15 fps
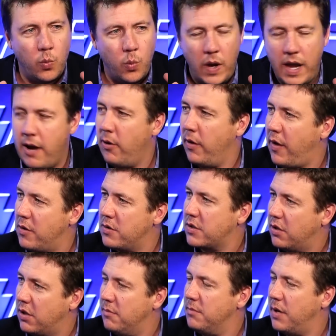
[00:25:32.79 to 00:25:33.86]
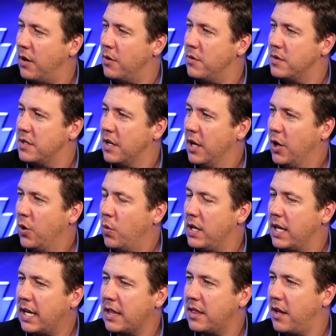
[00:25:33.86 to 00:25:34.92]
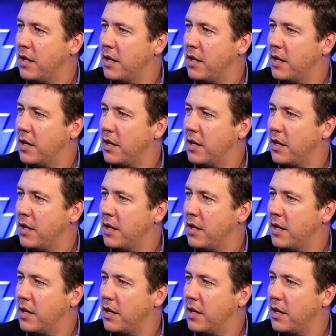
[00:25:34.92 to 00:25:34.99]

where are those combos where you get